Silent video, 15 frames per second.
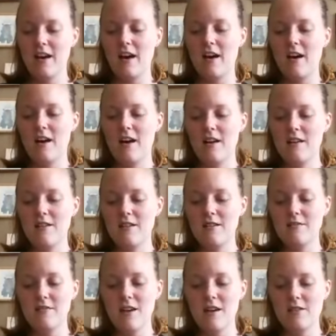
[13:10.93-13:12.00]

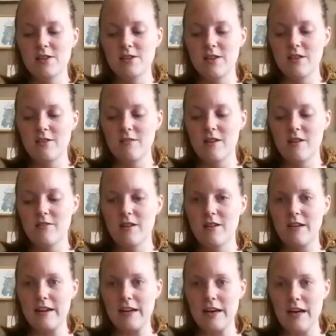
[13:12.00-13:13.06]
oh, no, no, no,
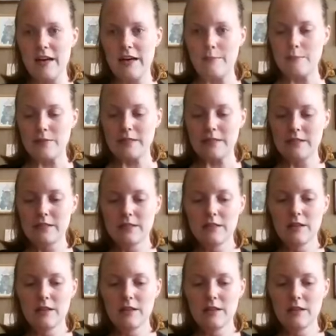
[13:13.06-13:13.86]
here it comes.